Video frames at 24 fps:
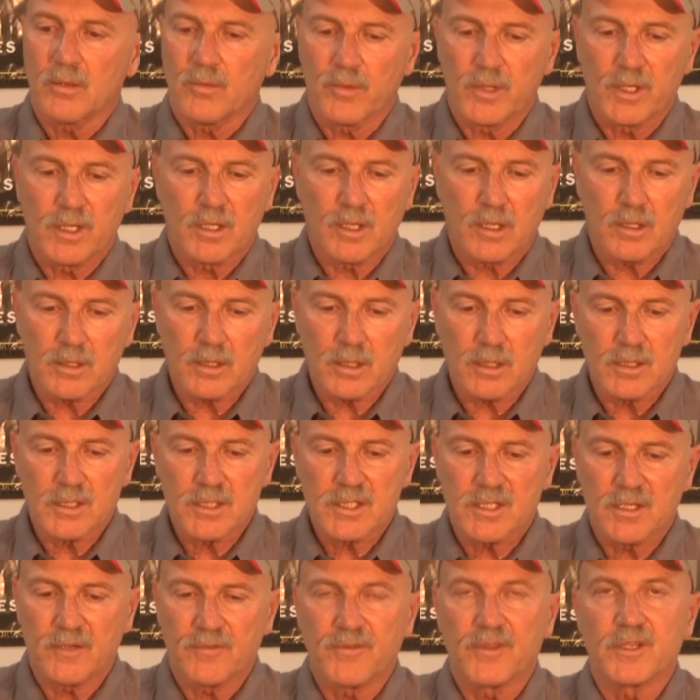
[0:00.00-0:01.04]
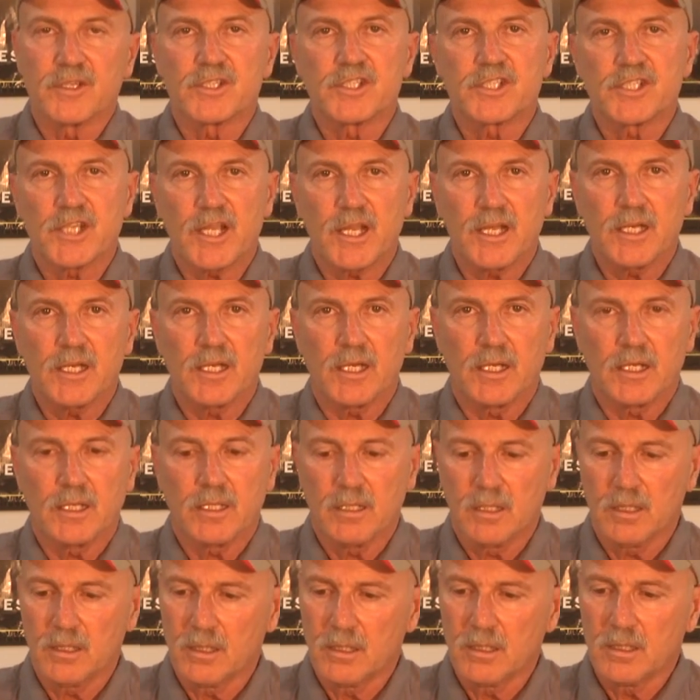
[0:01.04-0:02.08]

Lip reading: Regardless of the shading,